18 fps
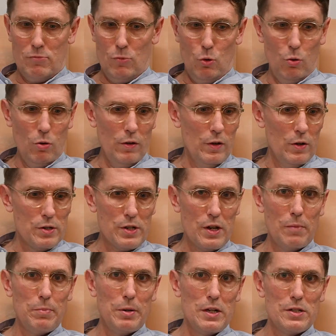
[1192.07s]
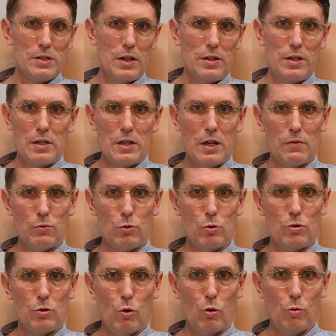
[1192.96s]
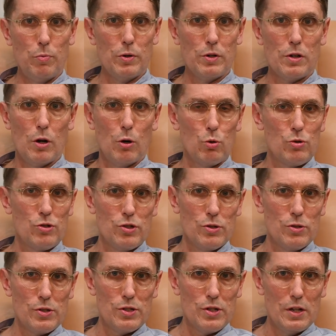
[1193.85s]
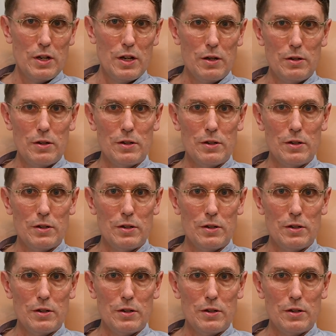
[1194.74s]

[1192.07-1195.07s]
all of those companies, I think, have good corporate cultures and